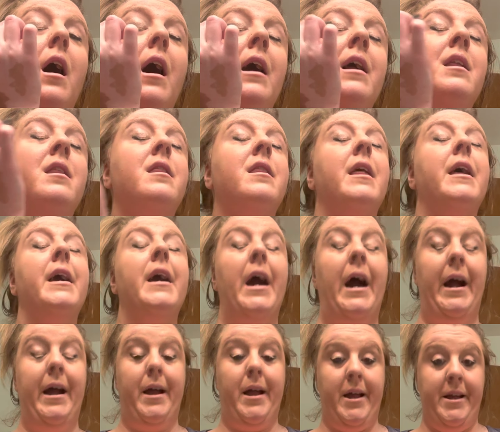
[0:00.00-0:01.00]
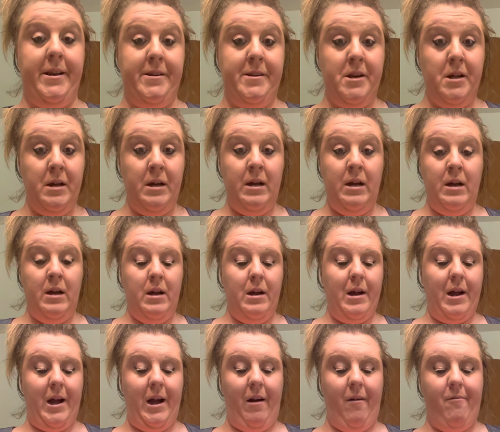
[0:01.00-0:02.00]
I think I can
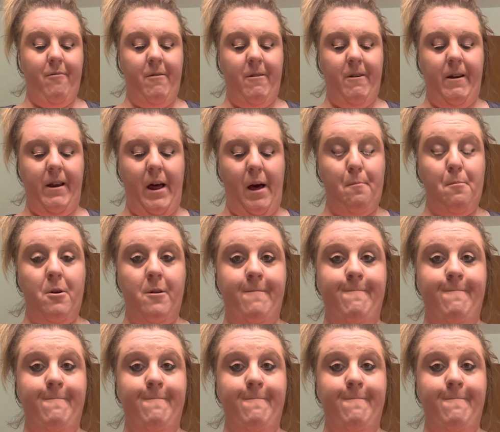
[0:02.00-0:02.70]
cover it up.